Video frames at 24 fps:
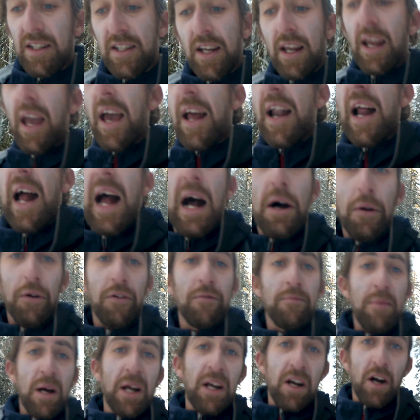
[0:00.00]
to get out
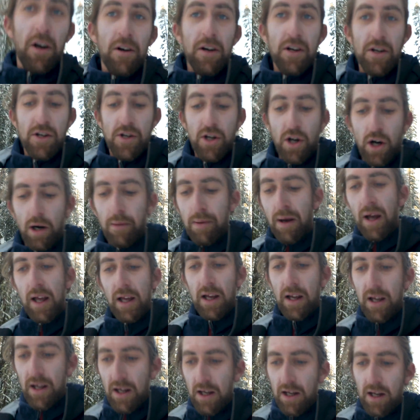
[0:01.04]
of my current job.
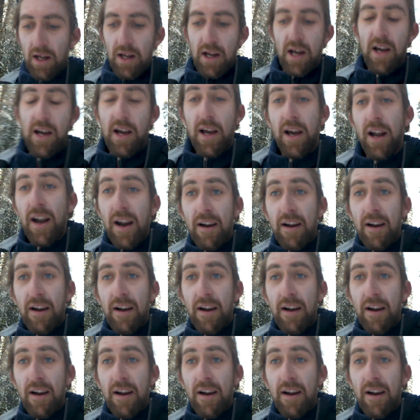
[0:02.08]
I